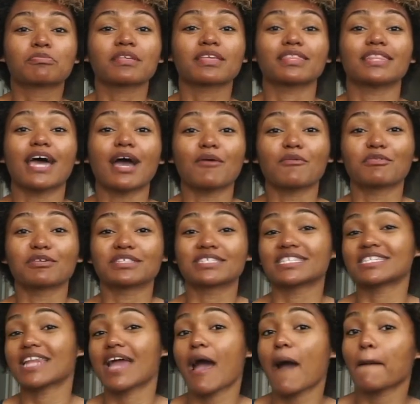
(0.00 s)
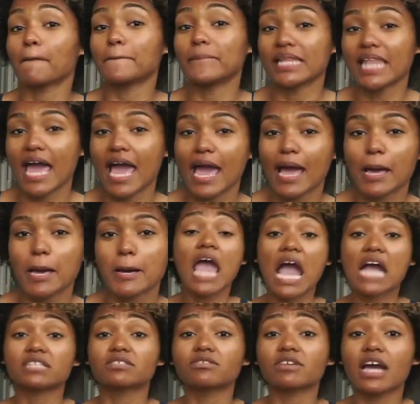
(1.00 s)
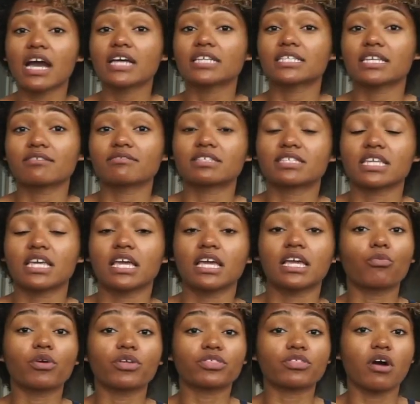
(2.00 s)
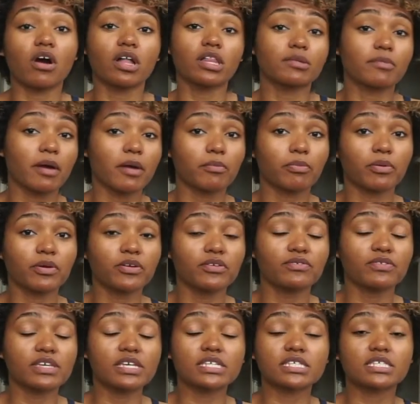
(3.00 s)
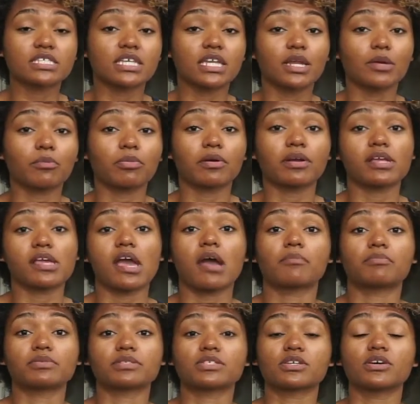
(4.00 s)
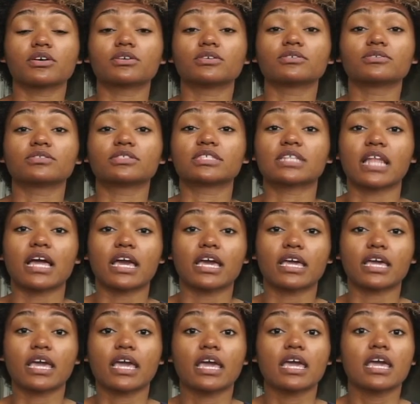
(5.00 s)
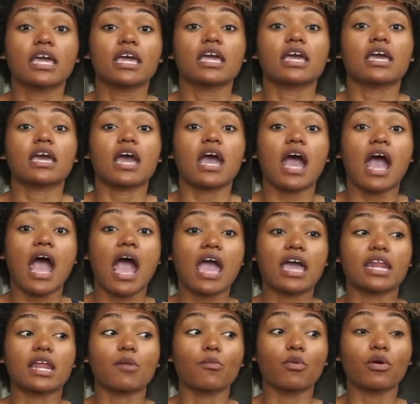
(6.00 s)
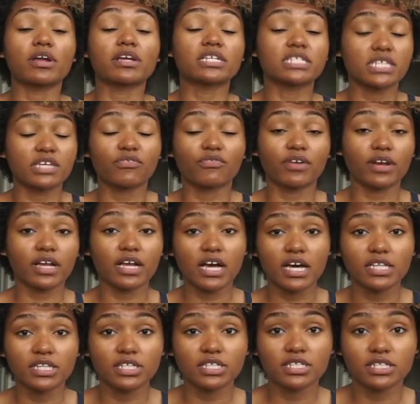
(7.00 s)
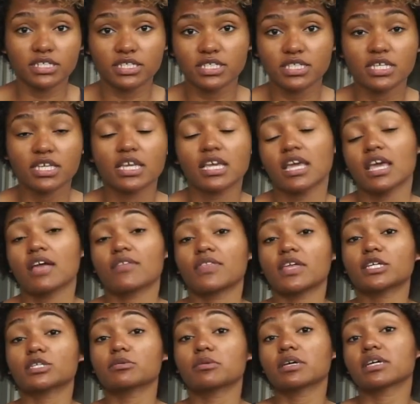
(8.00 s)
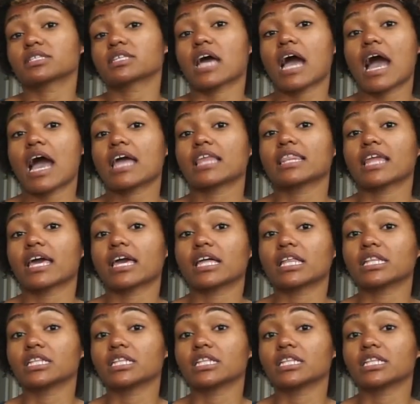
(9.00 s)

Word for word: that was not black. As you guys have seen with all of my previous Sitting Pretty episodes, like, and I'm wearing different colors, that's because I like